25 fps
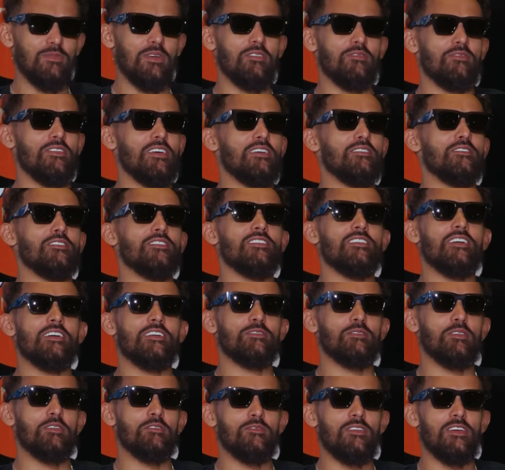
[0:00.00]
my favorite.
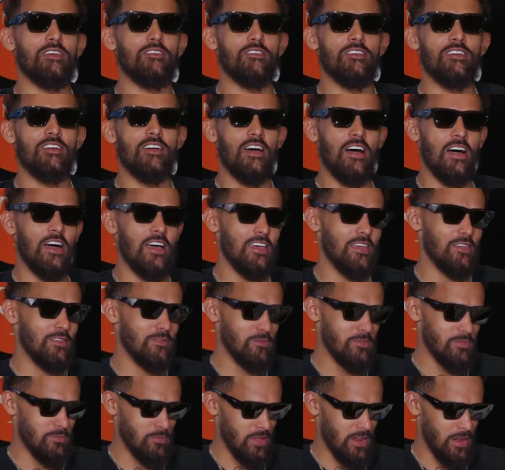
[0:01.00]
I
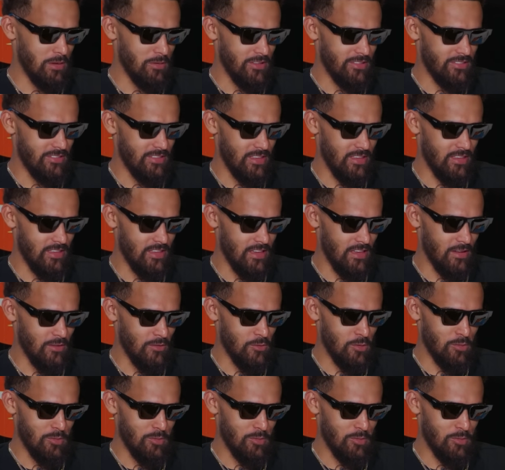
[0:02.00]
ain't been able to see it yet.